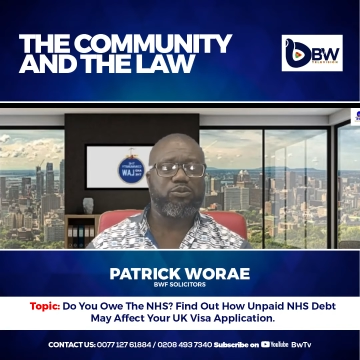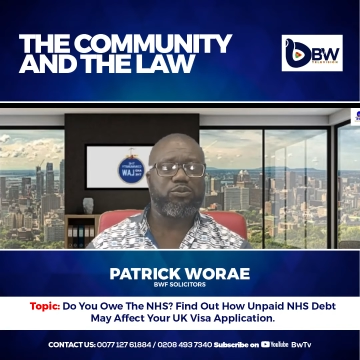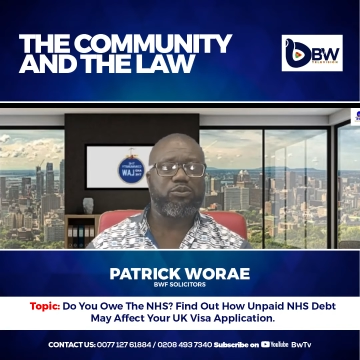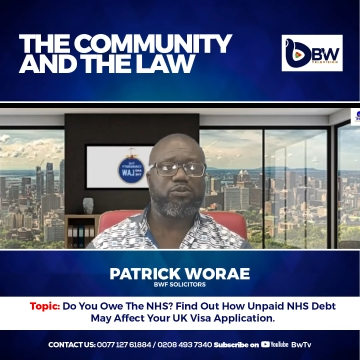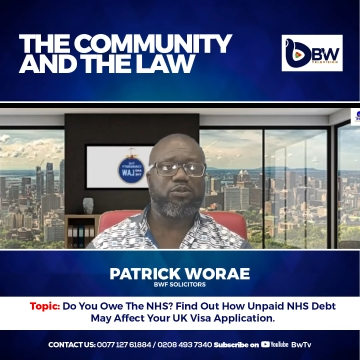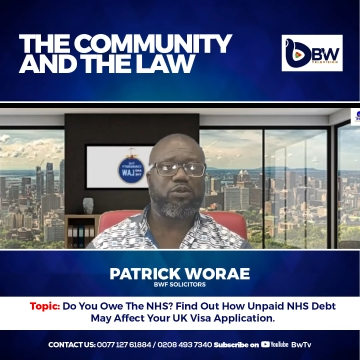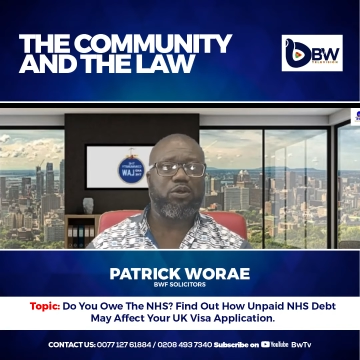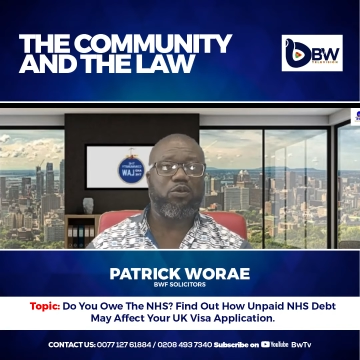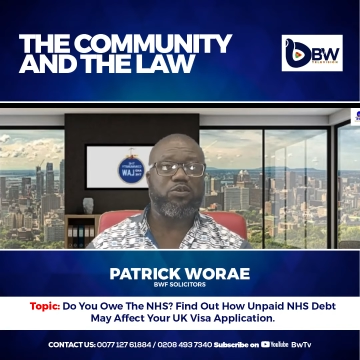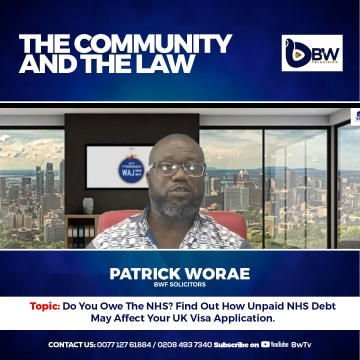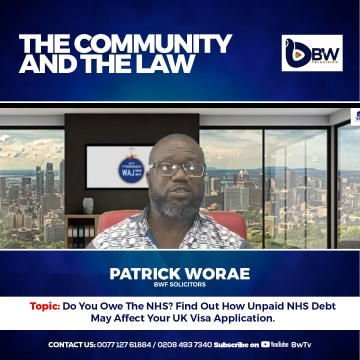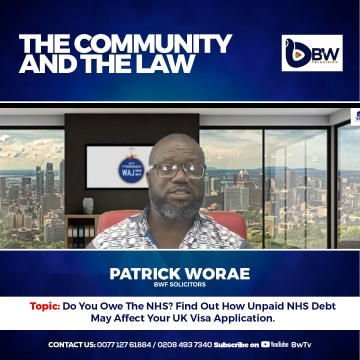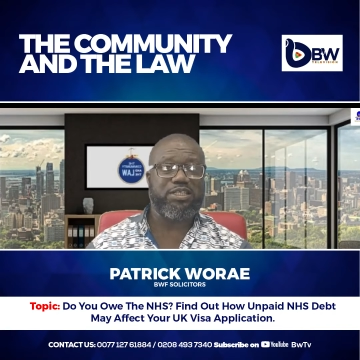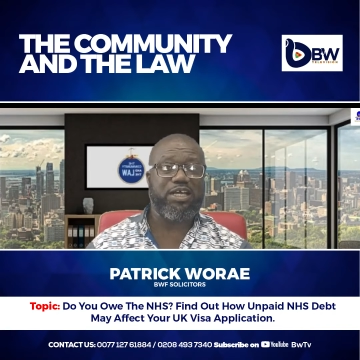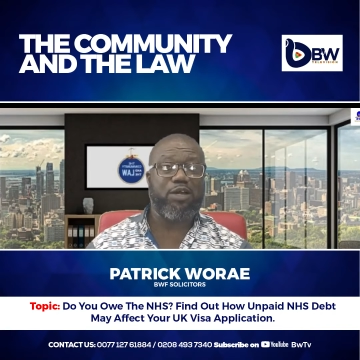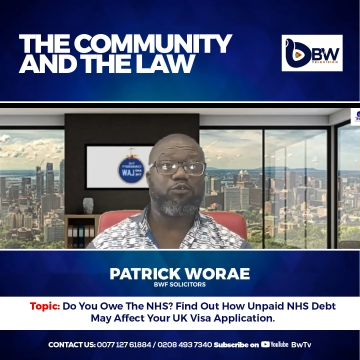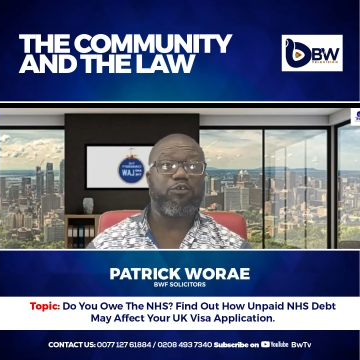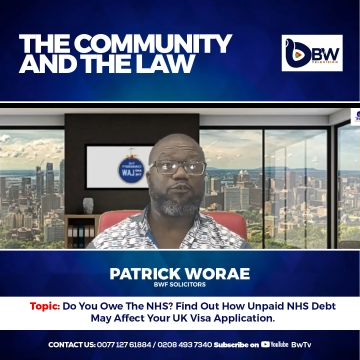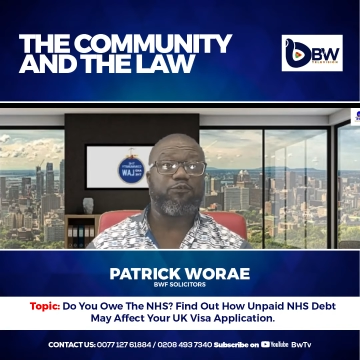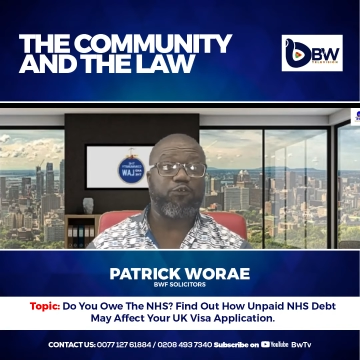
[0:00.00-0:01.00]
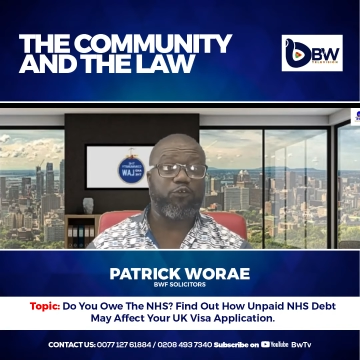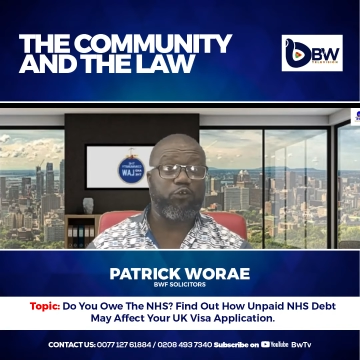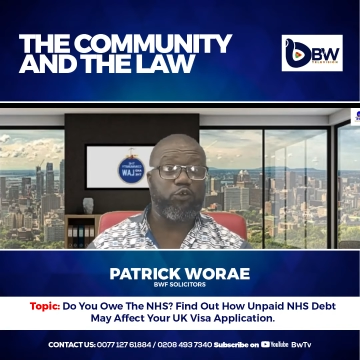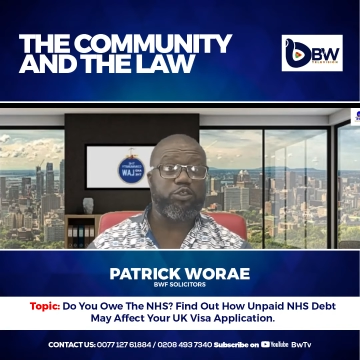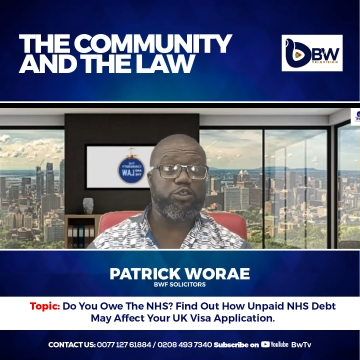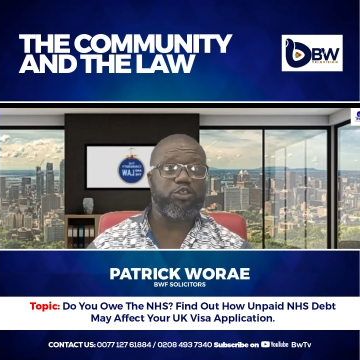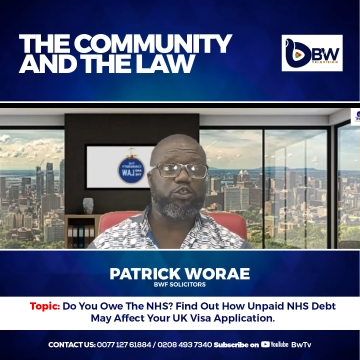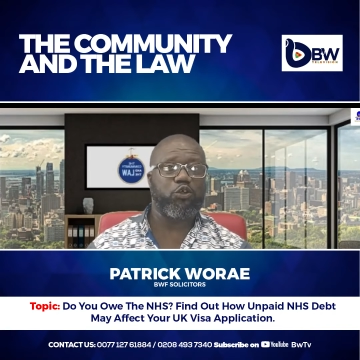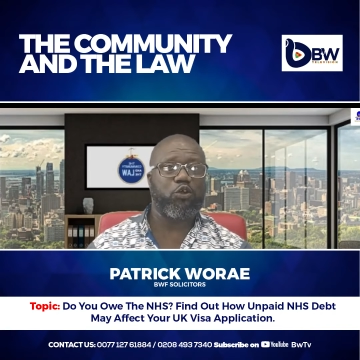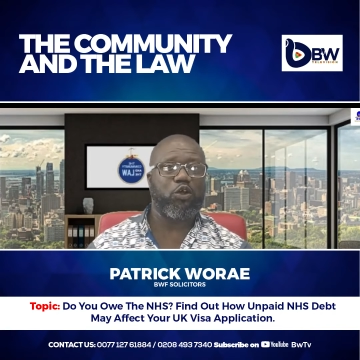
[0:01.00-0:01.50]
consider refusing
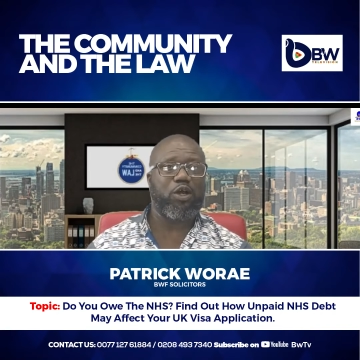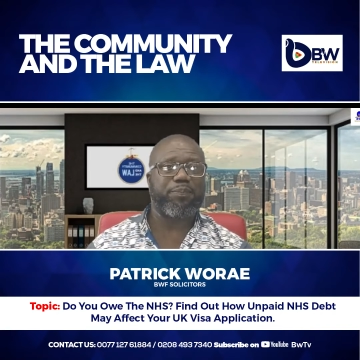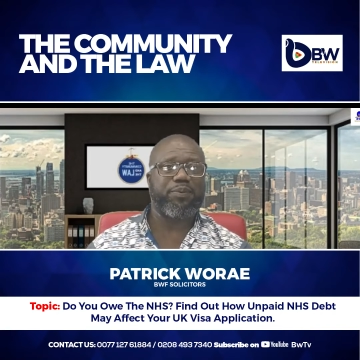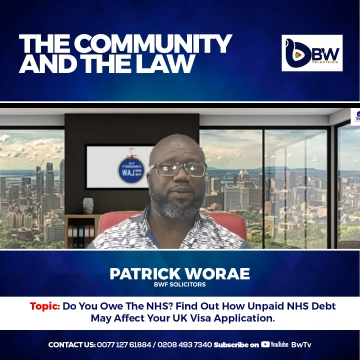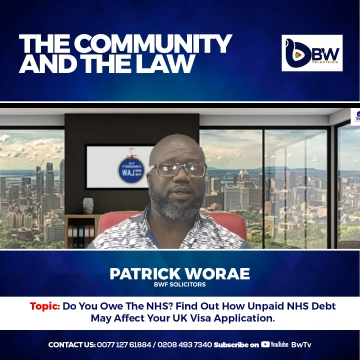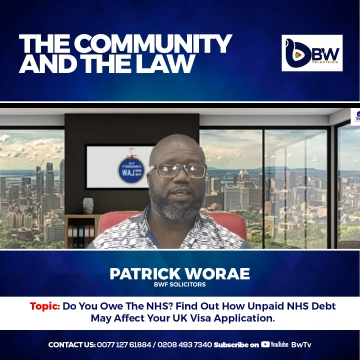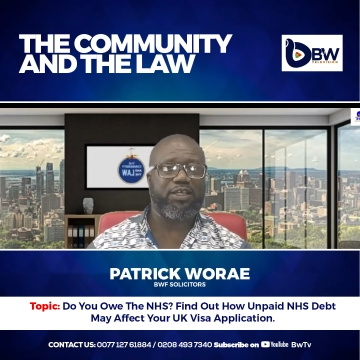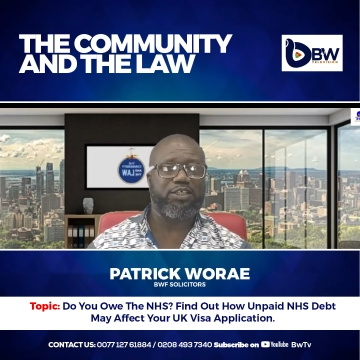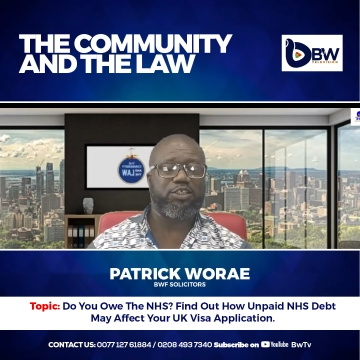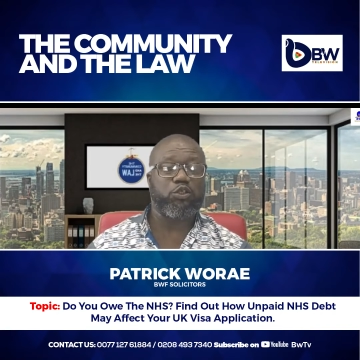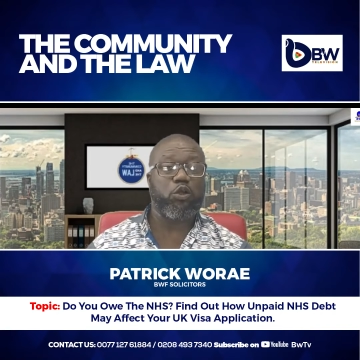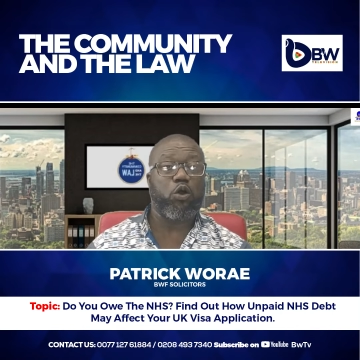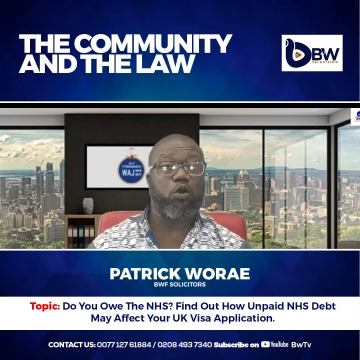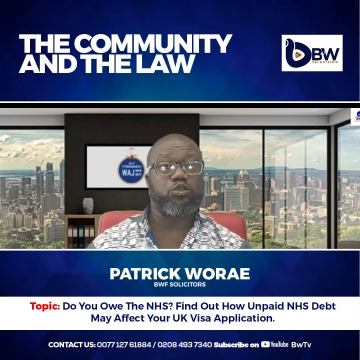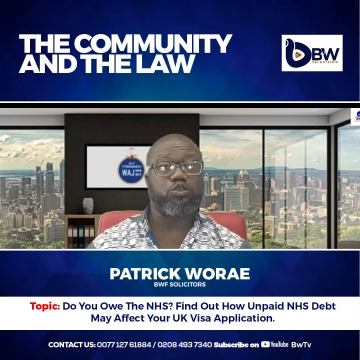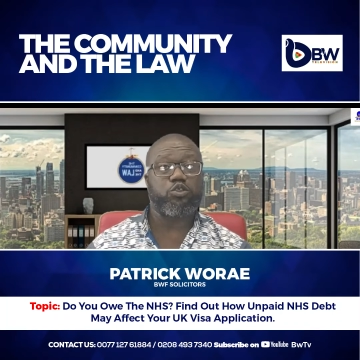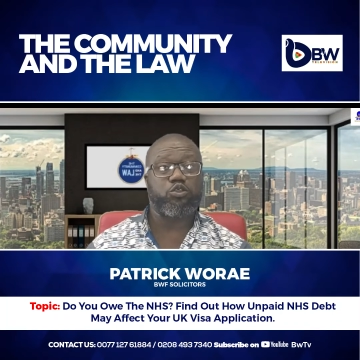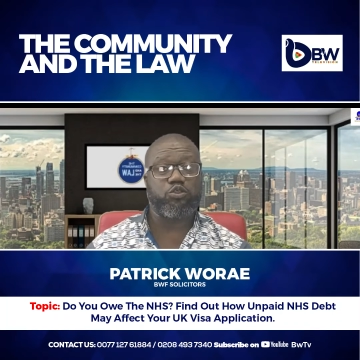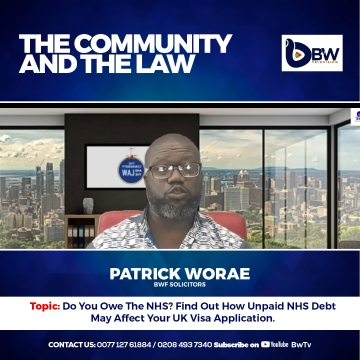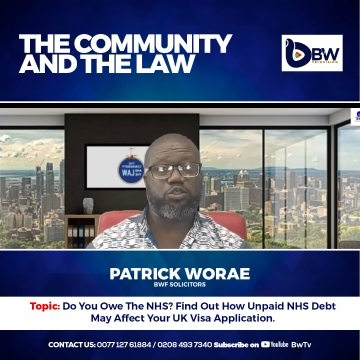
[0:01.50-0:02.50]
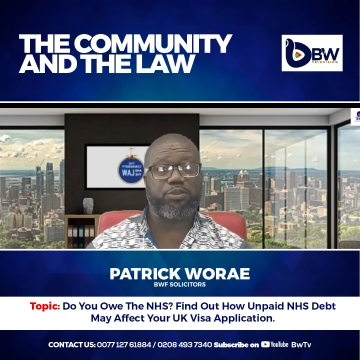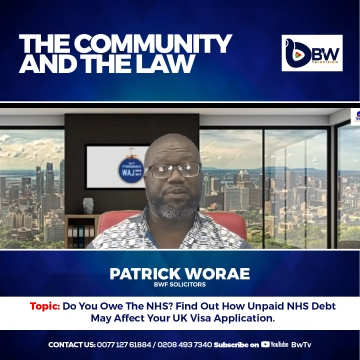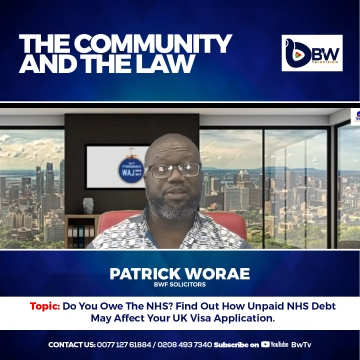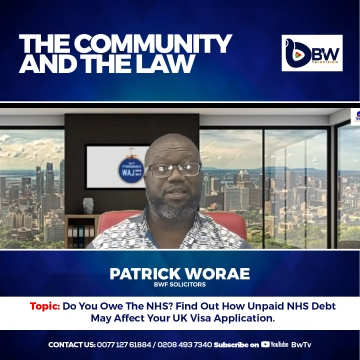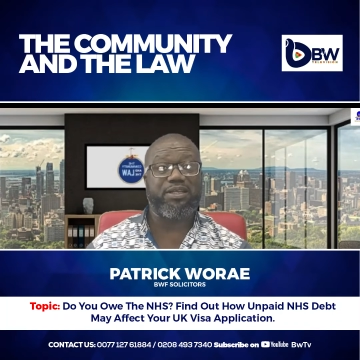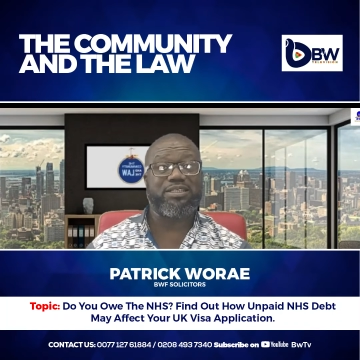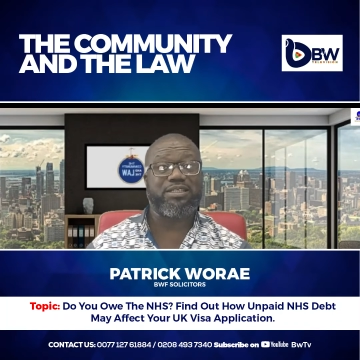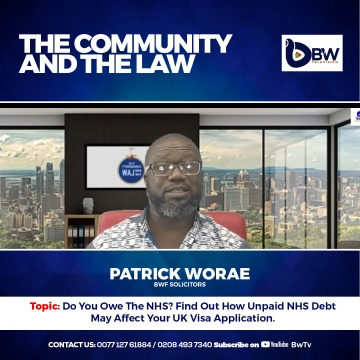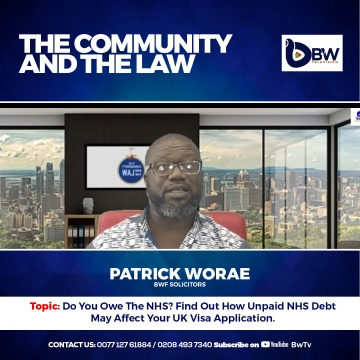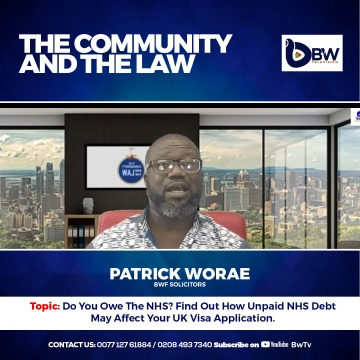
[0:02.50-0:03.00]
your application on
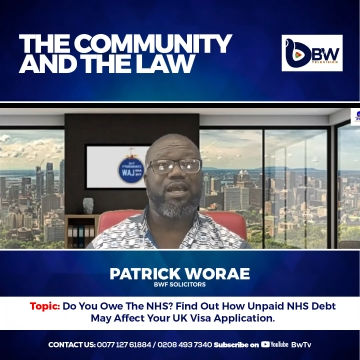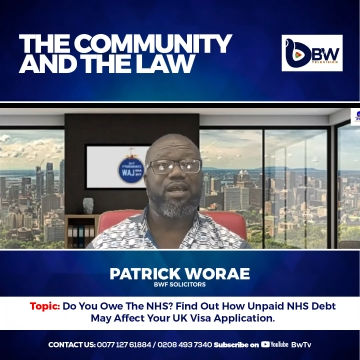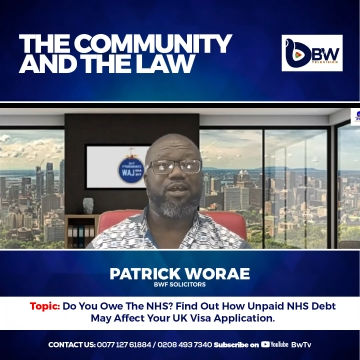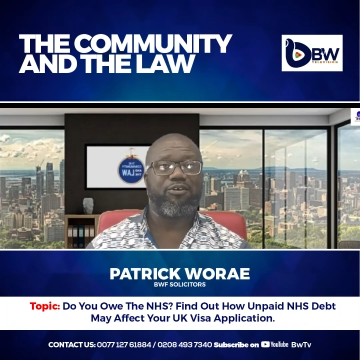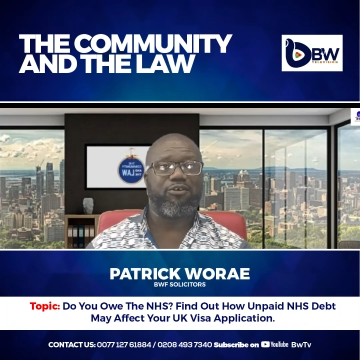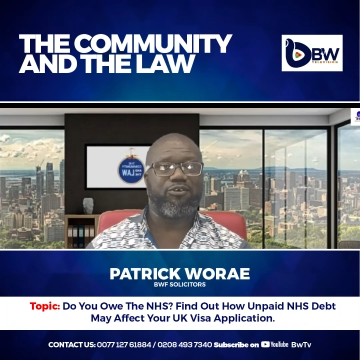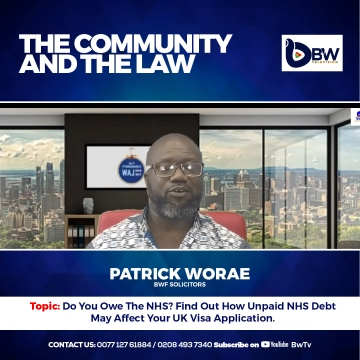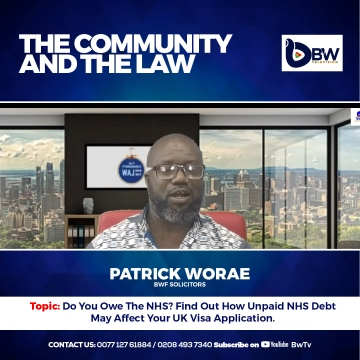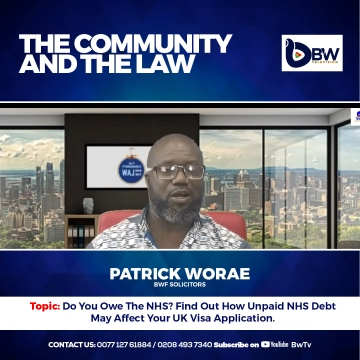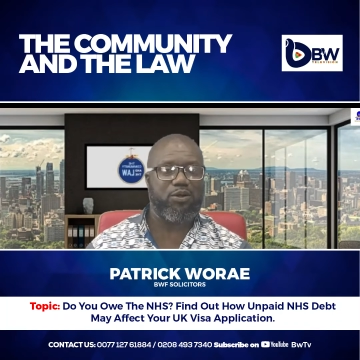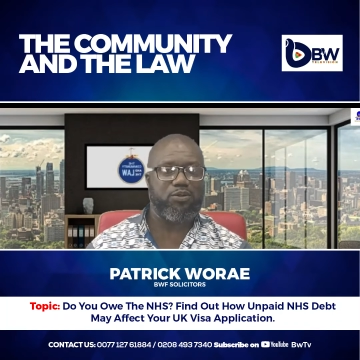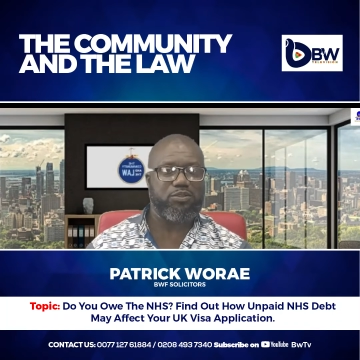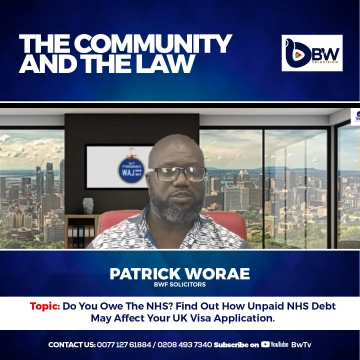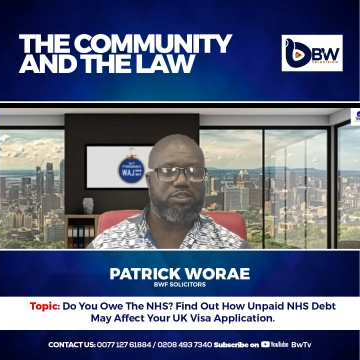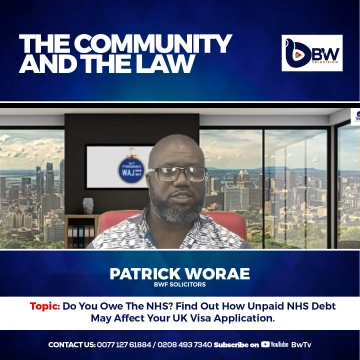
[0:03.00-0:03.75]
suitability grounds.